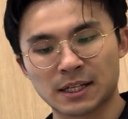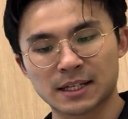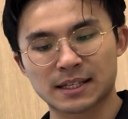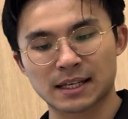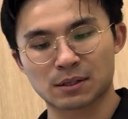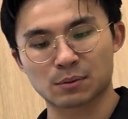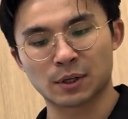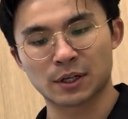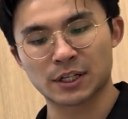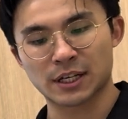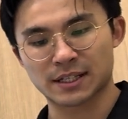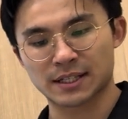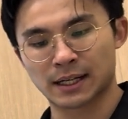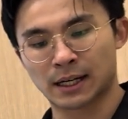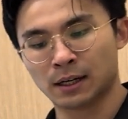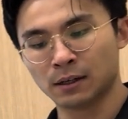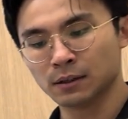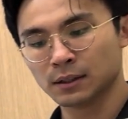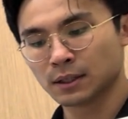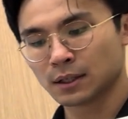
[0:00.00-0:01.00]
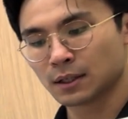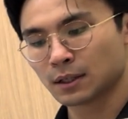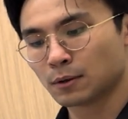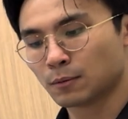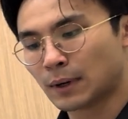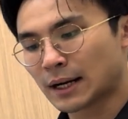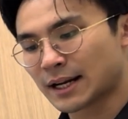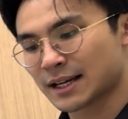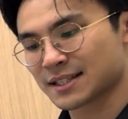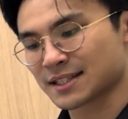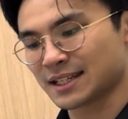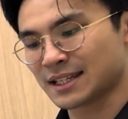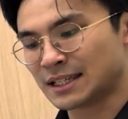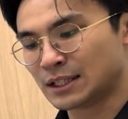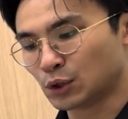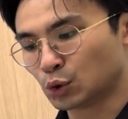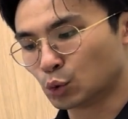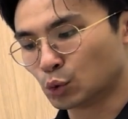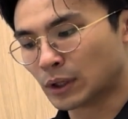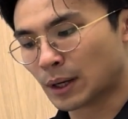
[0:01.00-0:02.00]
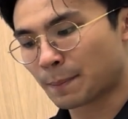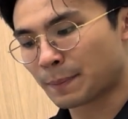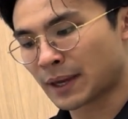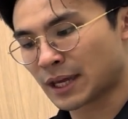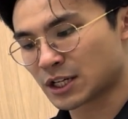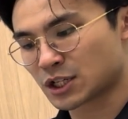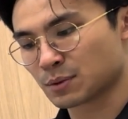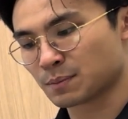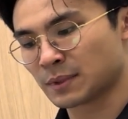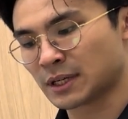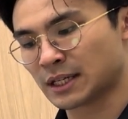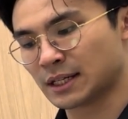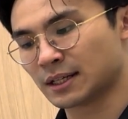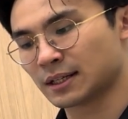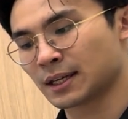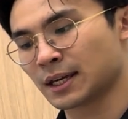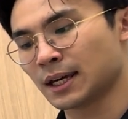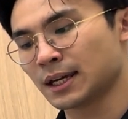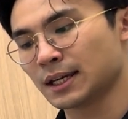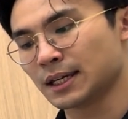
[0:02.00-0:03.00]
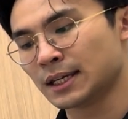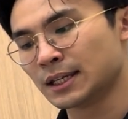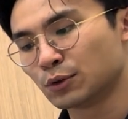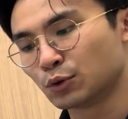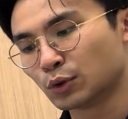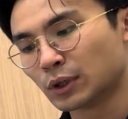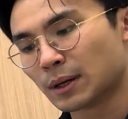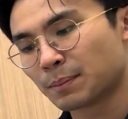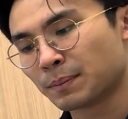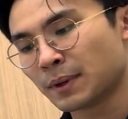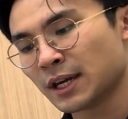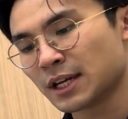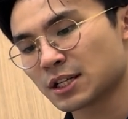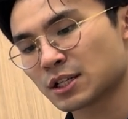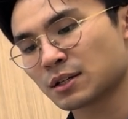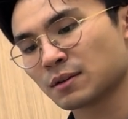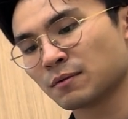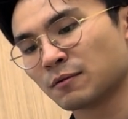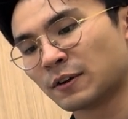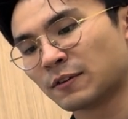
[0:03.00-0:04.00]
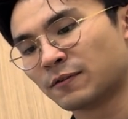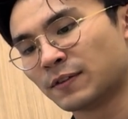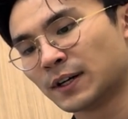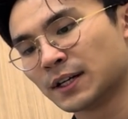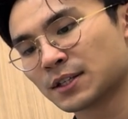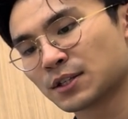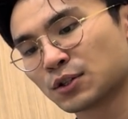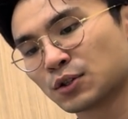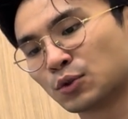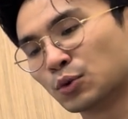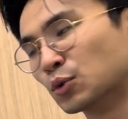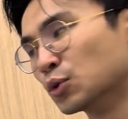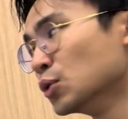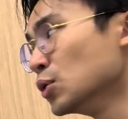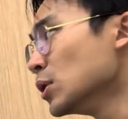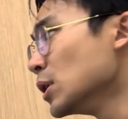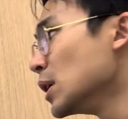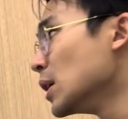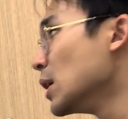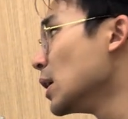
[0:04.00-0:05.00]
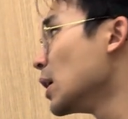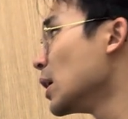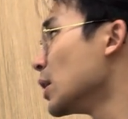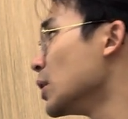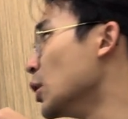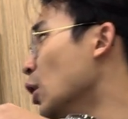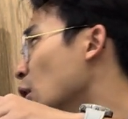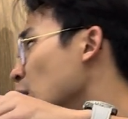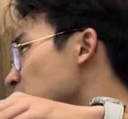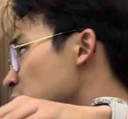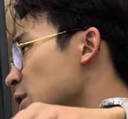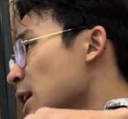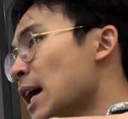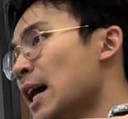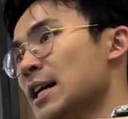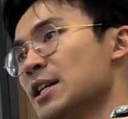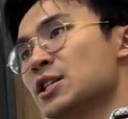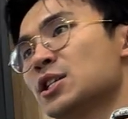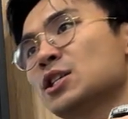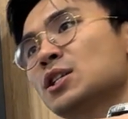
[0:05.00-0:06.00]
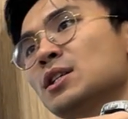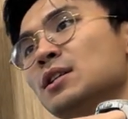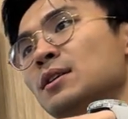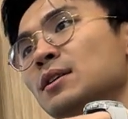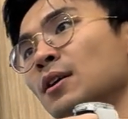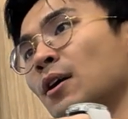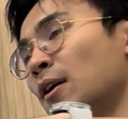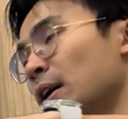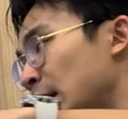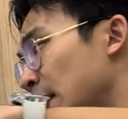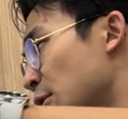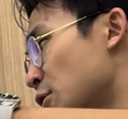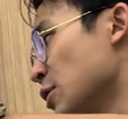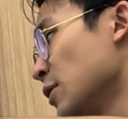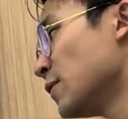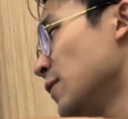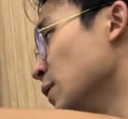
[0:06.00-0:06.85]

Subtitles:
me this as well just now. What does into the page mean? Okay, into the page refers to your charge, your electric